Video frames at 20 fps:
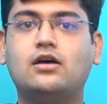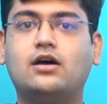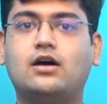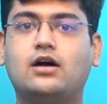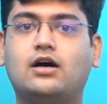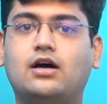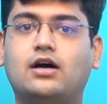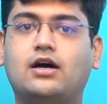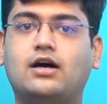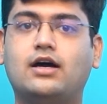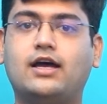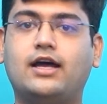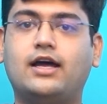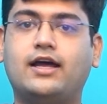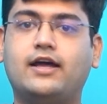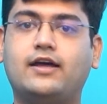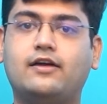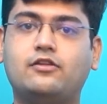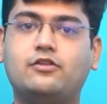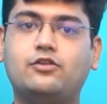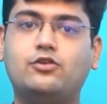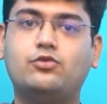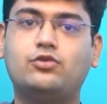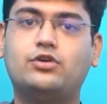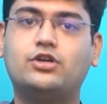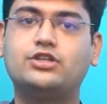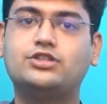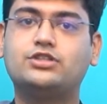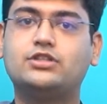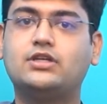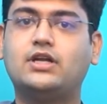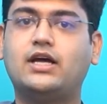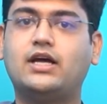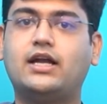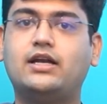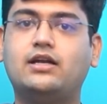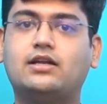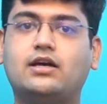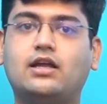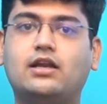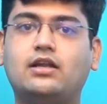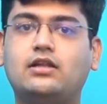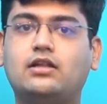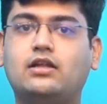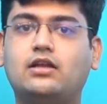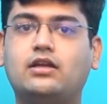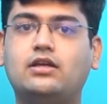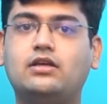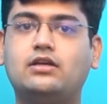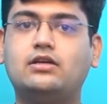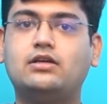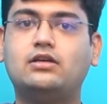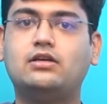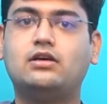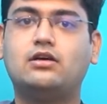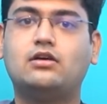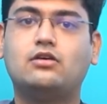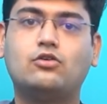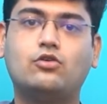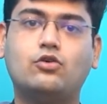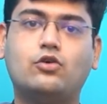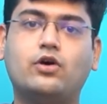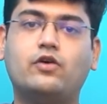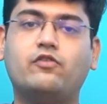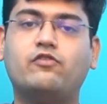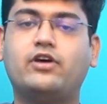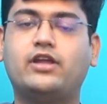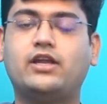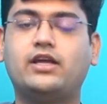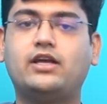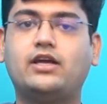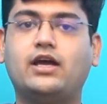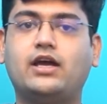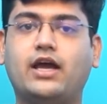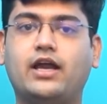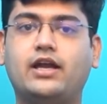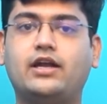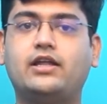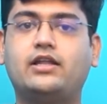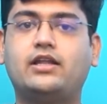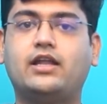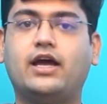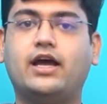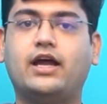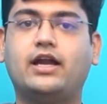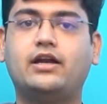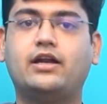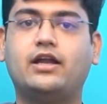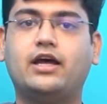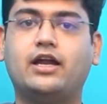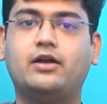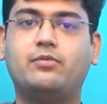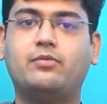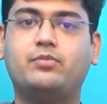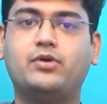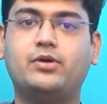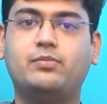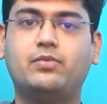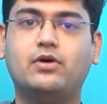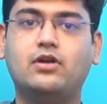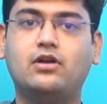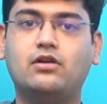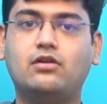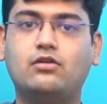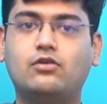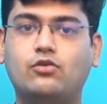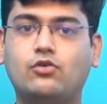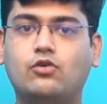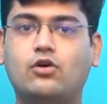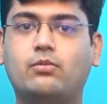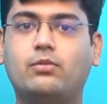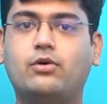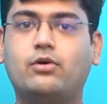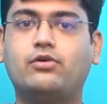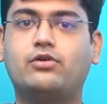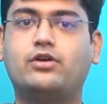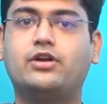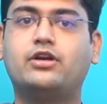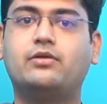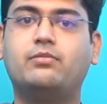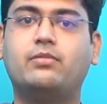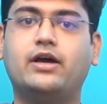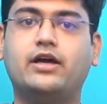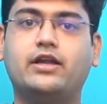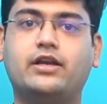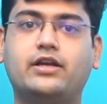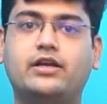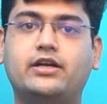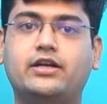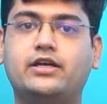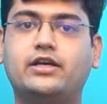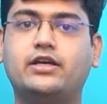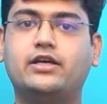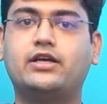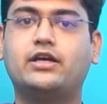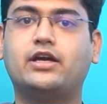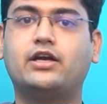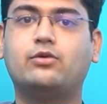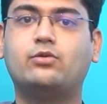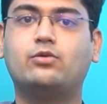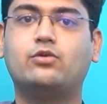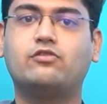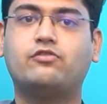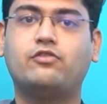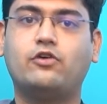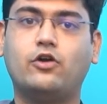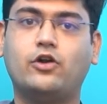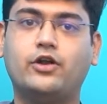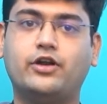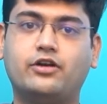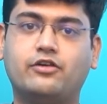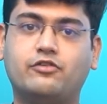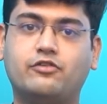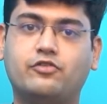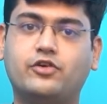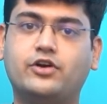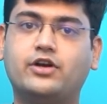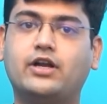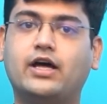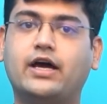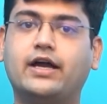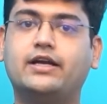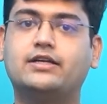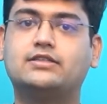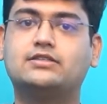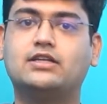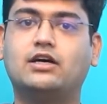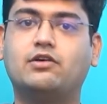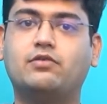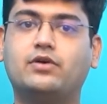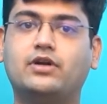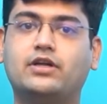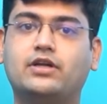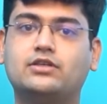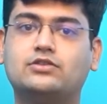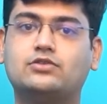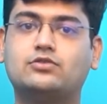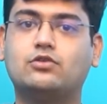Uh, Nutrition and culinary go very hand in hand, and people know about it by reading and following different diets nowadays.